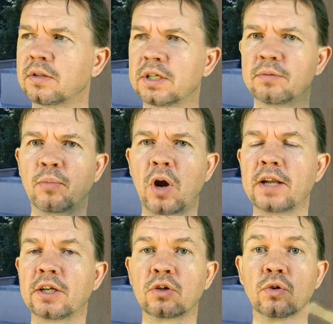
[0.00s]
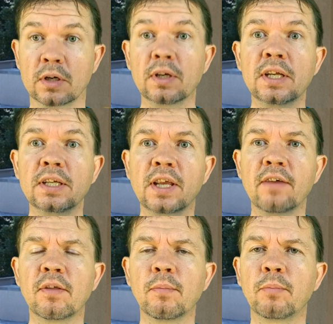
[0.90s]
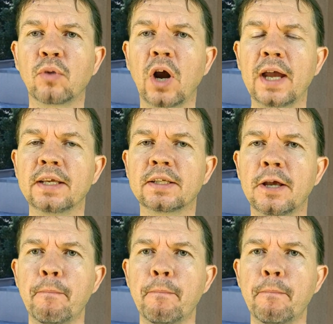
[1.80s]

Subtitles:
this project, or at least give them a price,